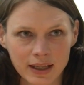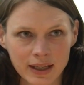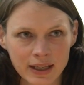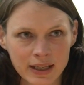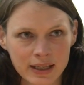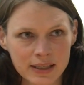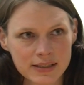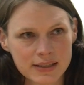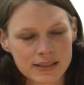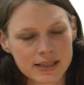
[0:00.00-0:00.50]

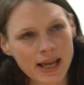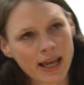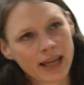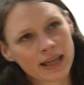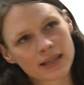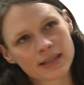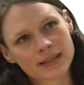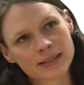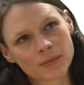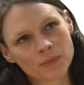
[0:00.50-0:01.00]
It
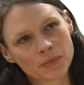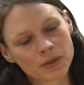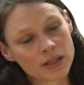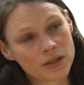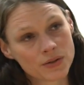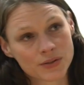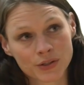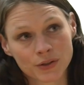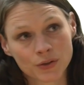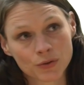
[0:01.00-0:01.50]
takes somebody
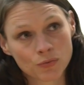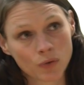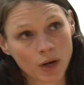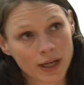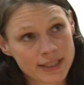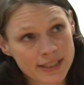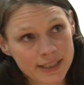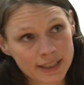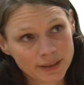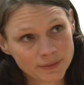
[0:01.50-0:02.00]
who's a good
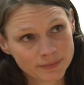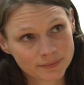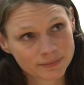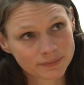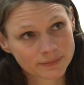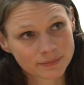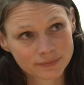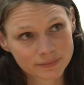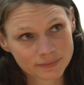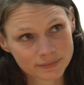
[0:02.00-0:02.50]
writer,
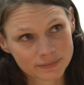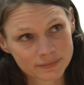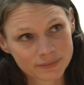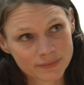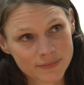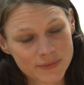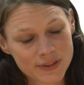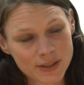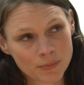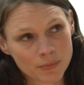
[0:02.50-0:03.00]

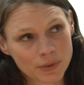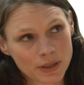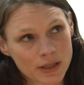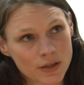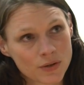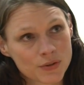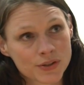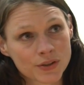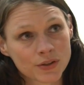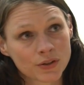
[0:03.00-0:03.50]
somebody
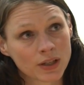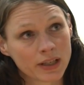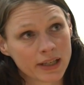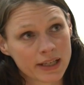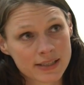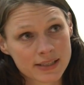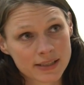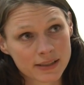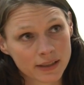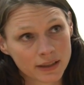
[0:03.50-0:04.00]
who's a good
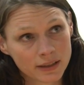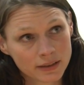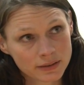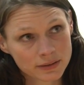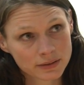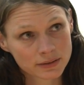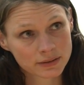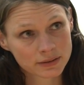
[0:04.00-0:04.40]
listener,